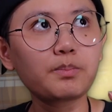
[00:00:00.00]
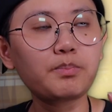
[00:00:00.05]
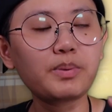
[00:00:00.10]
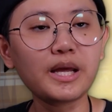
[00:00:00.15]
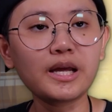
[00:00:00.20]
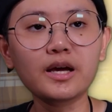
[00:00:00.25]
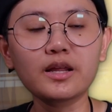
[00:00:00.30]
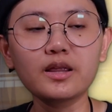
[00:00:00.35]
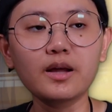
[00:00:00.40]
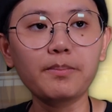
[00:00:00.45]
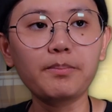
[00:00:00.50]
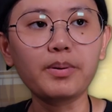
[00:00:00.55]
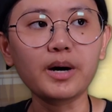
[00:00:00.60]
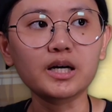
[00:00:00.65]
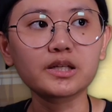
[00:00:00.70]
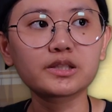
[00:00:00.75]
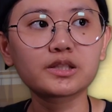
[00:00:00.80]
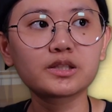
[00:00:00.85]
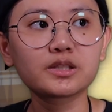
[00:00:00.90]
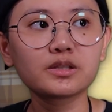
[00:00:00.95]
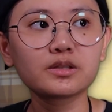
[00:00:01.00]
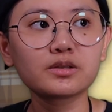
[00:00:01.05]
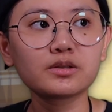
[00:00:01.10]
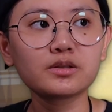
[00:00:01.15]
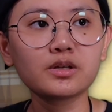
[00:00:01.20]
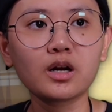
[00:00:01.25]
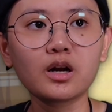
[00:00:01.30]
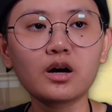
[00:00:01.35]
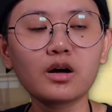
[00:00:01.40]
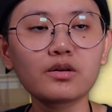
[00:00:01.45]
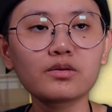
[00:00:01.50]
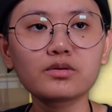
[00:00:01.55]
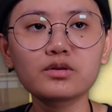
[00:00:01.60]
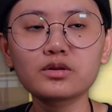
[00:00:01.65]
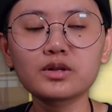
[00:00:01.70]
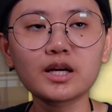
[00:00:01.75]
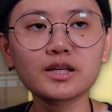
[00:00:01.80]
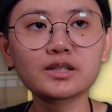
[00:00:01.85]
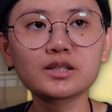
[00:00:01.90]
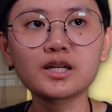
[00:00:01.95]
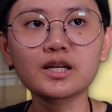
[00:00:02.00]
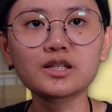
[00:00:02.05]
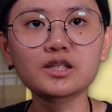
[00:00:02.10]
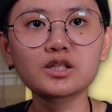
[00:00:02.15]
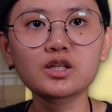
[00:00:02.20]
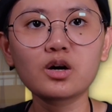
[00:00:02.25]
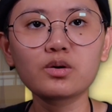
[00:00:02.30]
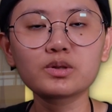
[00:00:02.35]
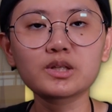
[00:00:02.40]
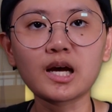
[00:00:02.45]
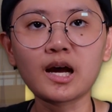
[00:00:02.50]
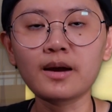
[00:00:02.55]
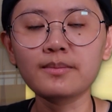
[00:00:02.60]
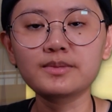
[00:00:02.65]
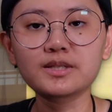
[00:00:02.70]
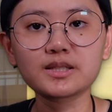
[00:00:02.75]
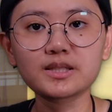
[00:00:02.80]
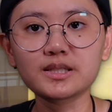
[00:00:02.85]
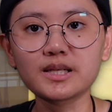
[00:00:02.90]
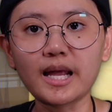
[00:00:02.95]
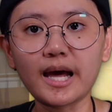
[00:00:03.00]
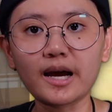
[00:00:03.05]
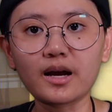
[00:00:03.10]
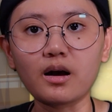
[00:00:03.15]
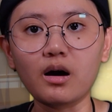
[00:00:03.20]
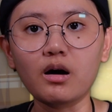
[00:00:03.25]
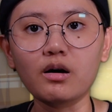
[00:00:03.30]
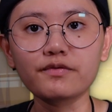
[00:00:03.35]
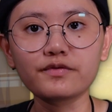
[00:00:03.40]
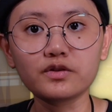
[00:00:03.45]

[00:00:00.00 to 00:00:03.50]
being in the bus, you know, that's no time to slack off.